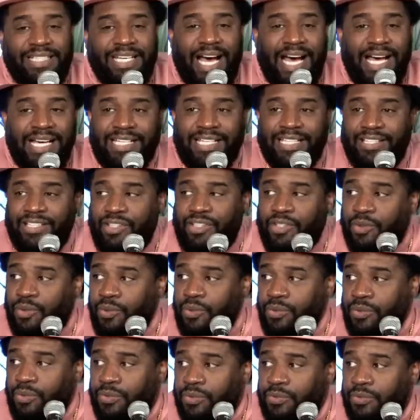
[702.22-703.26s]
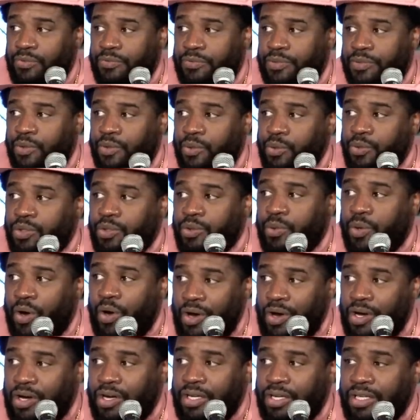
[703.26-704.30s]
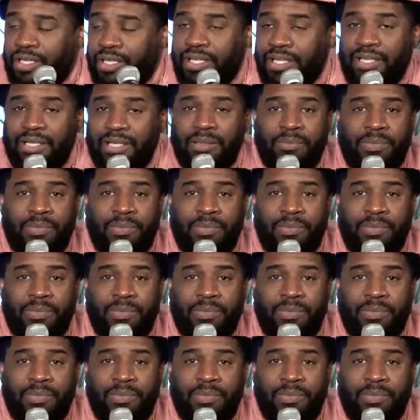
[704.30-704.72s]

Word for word: not knocking you for who you are,